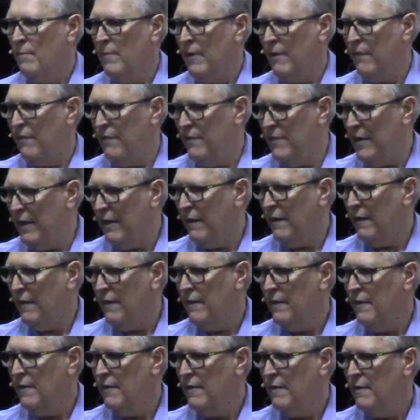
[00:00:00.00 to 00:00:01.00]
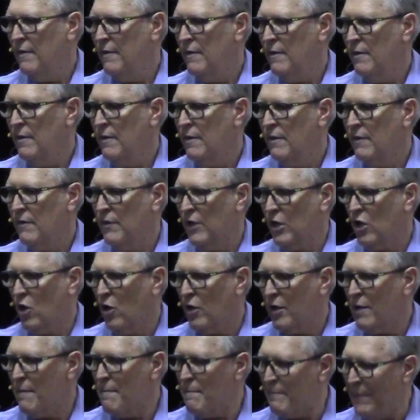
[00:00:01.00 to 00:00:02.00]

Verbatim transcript: But then they got